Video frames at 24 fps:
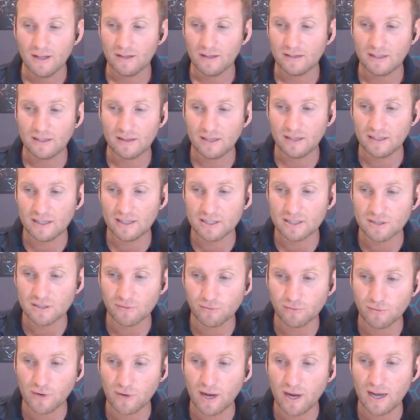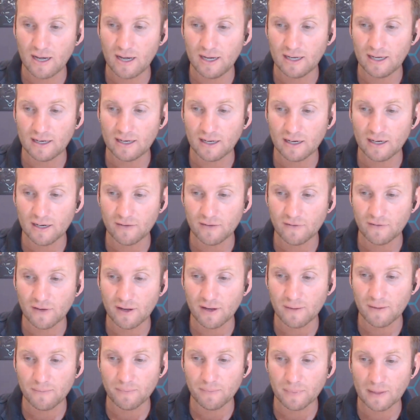They think it's a really kind of
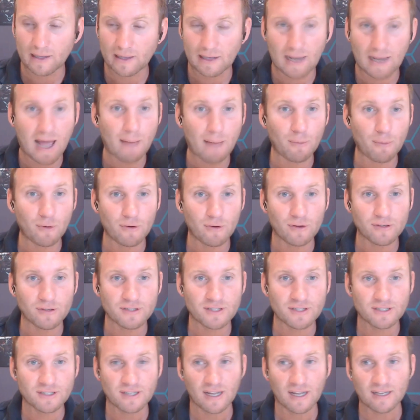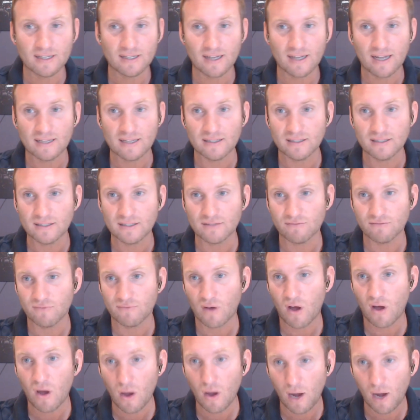glamorous and
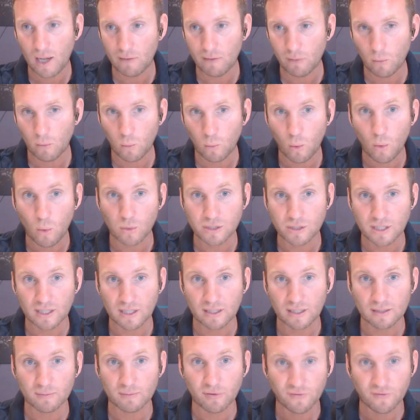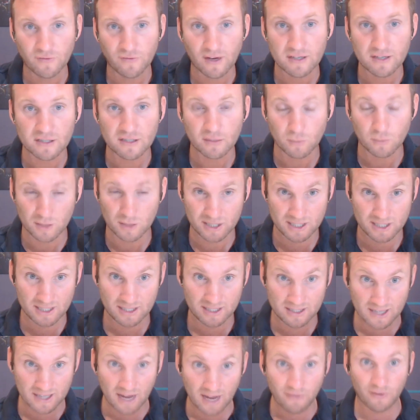highly rewarding profession, which
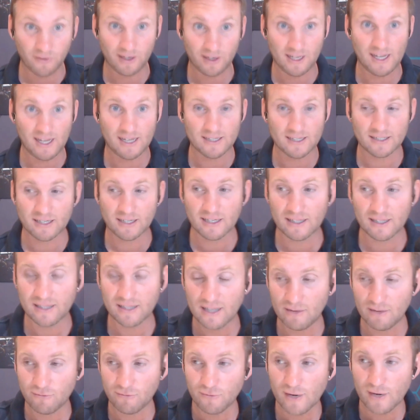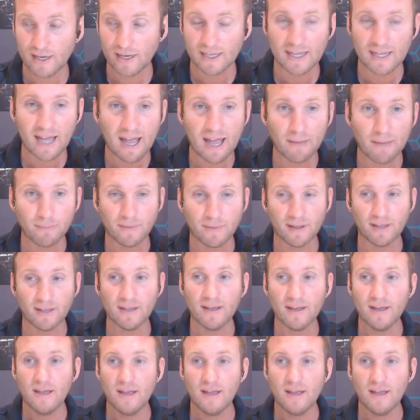definitely is, and it really can be.